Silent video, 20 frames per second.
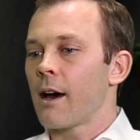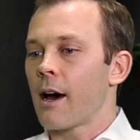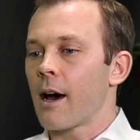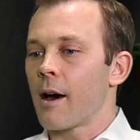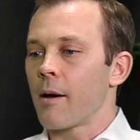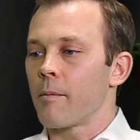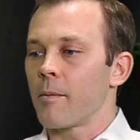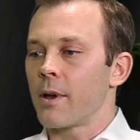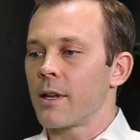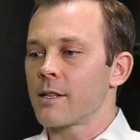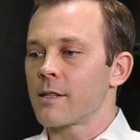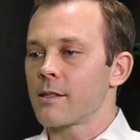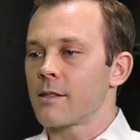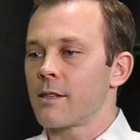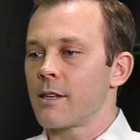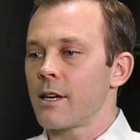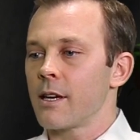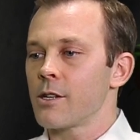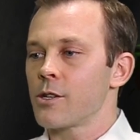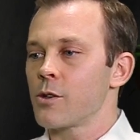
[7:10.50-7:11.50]

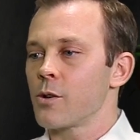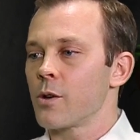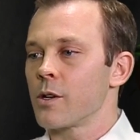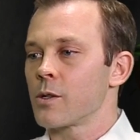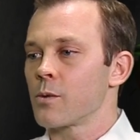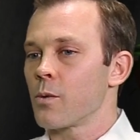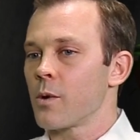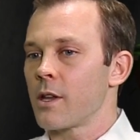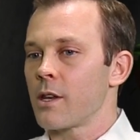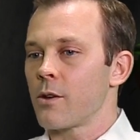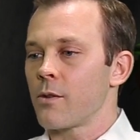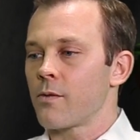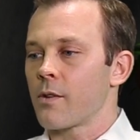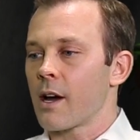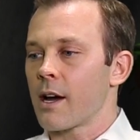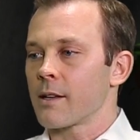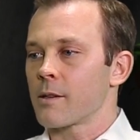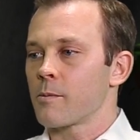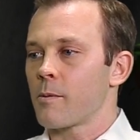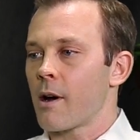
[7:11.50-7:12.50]
The issue is when you've
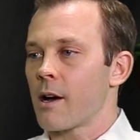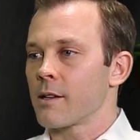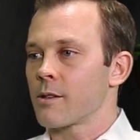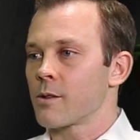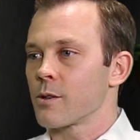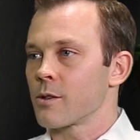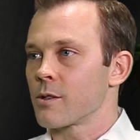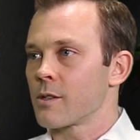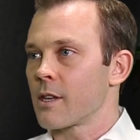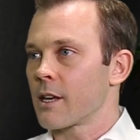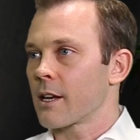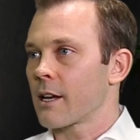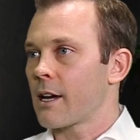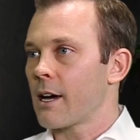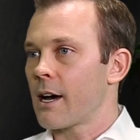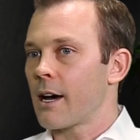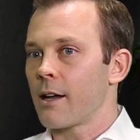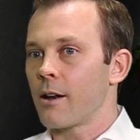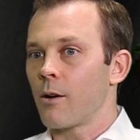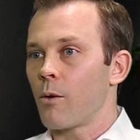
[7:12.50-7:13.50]
got sponsors that
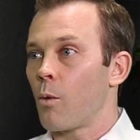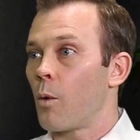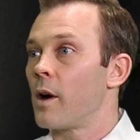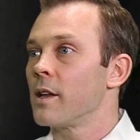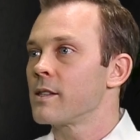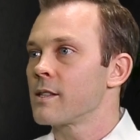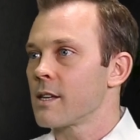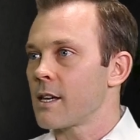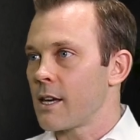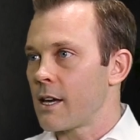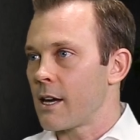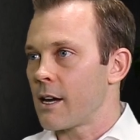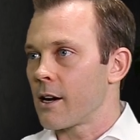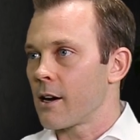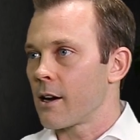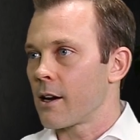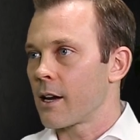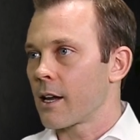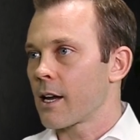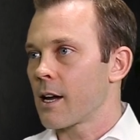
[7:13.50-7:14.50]
cut once a
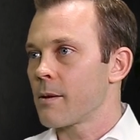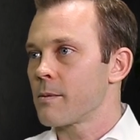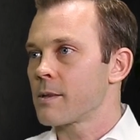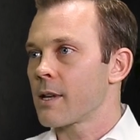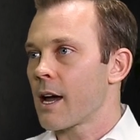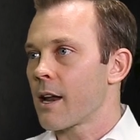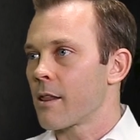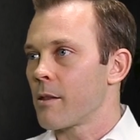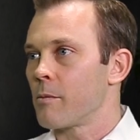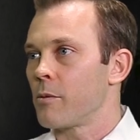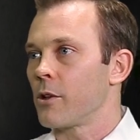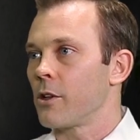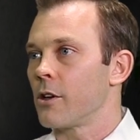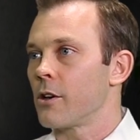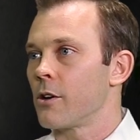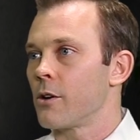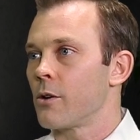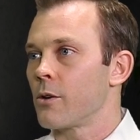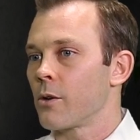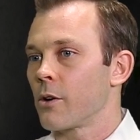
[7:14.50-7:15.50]
year and it comes out of the
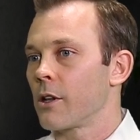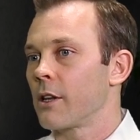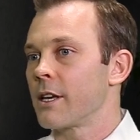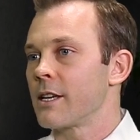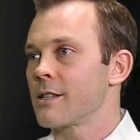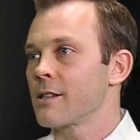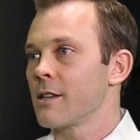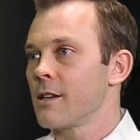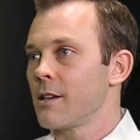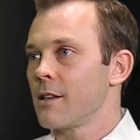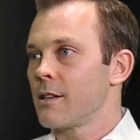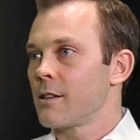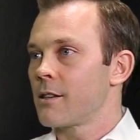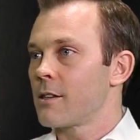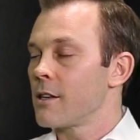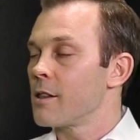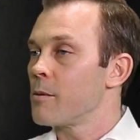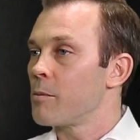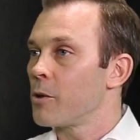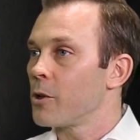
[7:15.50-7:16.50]
blue, or at least
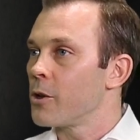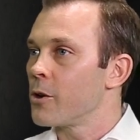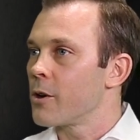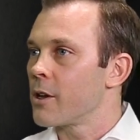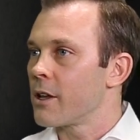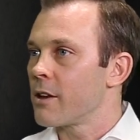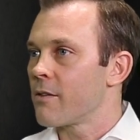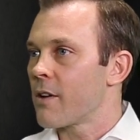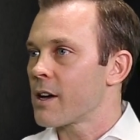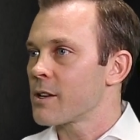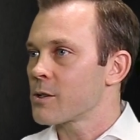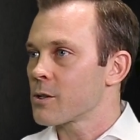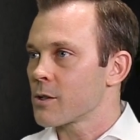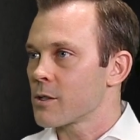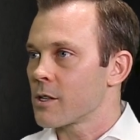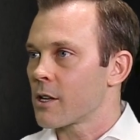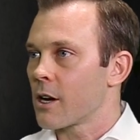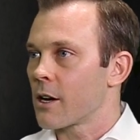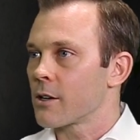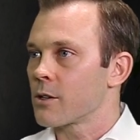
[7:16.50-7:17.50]
to the blue to
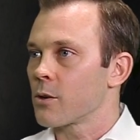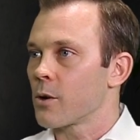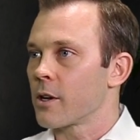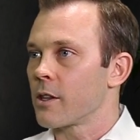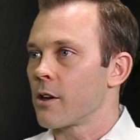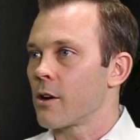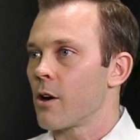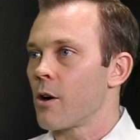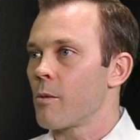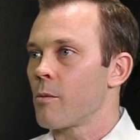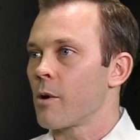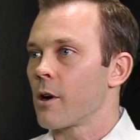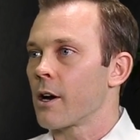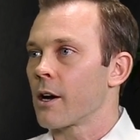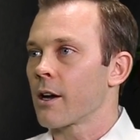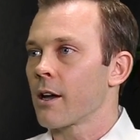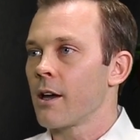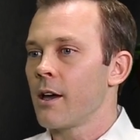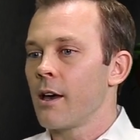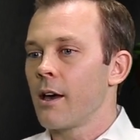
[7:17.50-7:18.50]
investors that aren't doing their
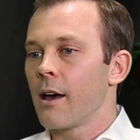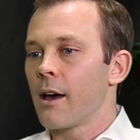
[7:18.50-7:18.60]
homework.